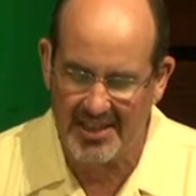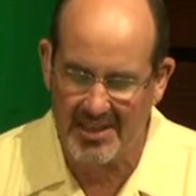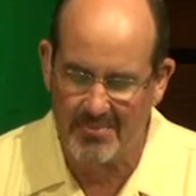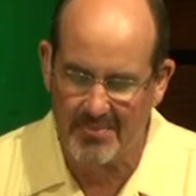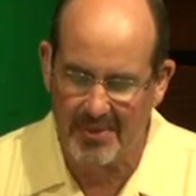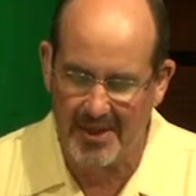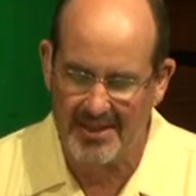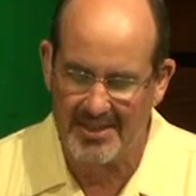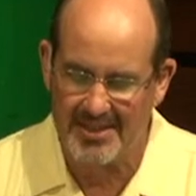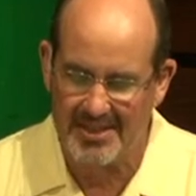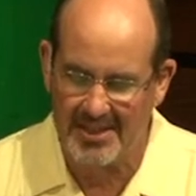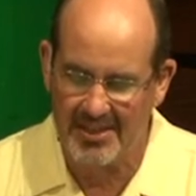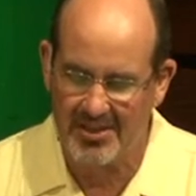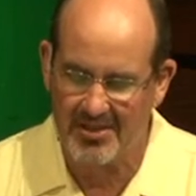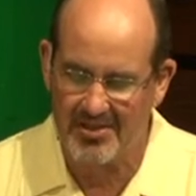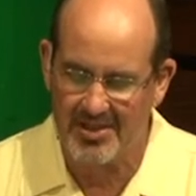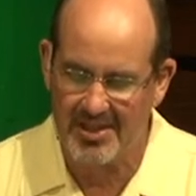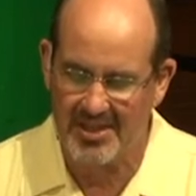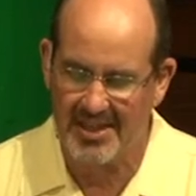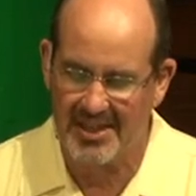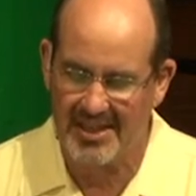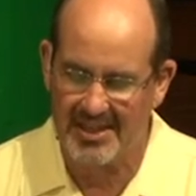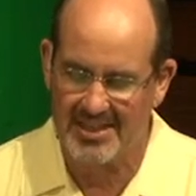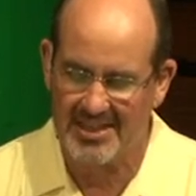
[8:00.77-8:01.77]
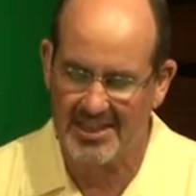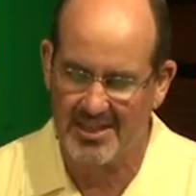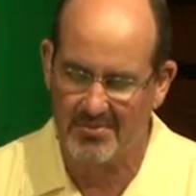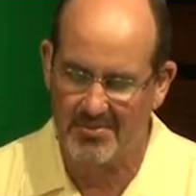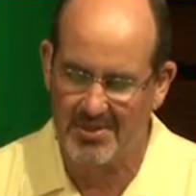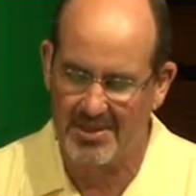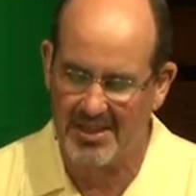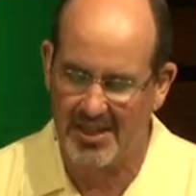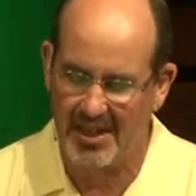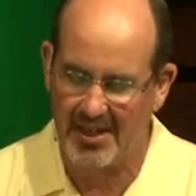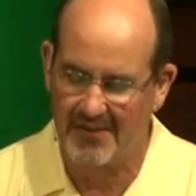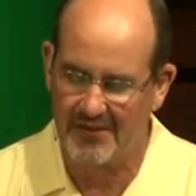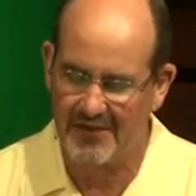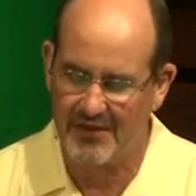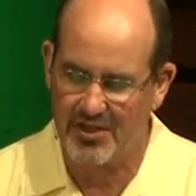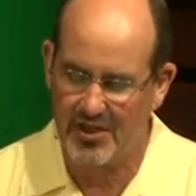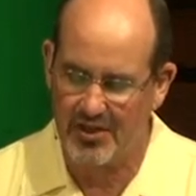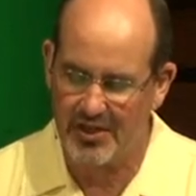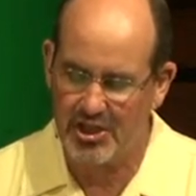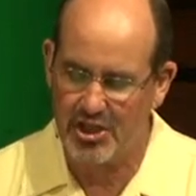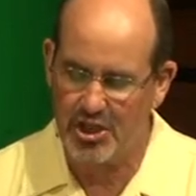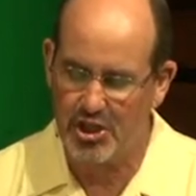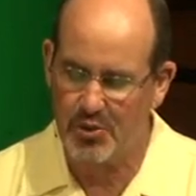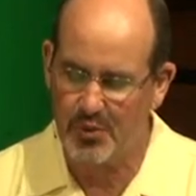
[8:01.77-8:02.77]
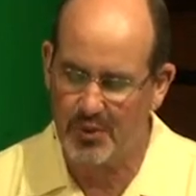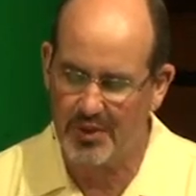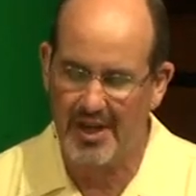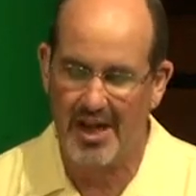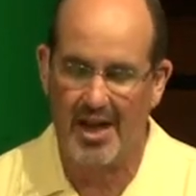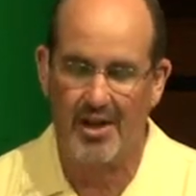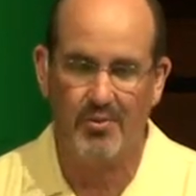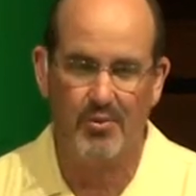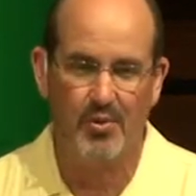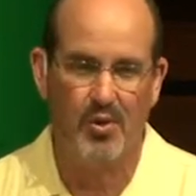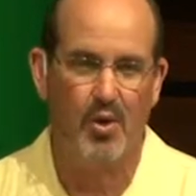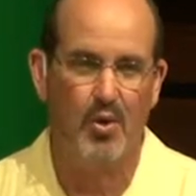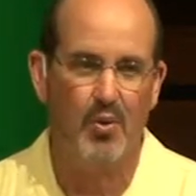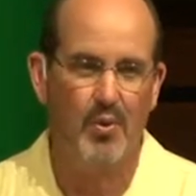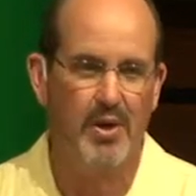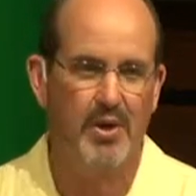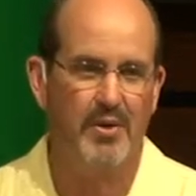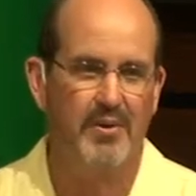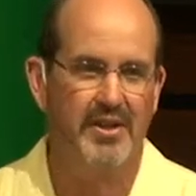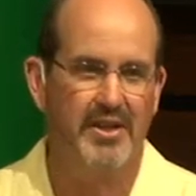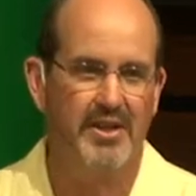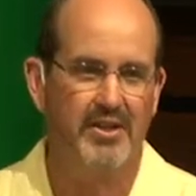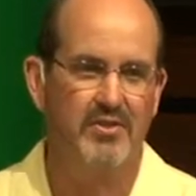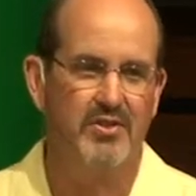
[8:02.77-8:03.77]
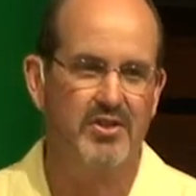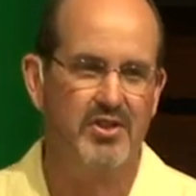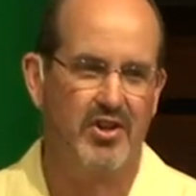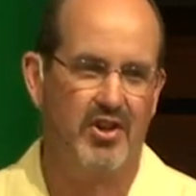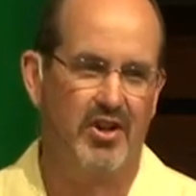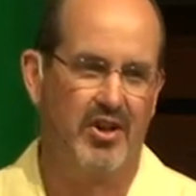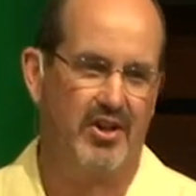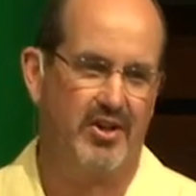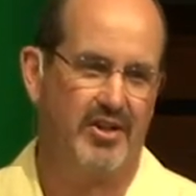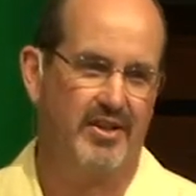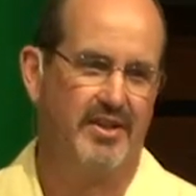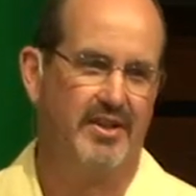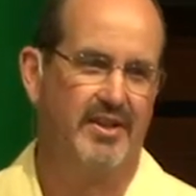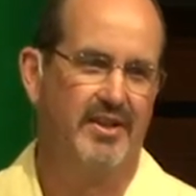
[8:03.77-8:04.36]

by sinners against himself, so that you will not grow weary and lose heart.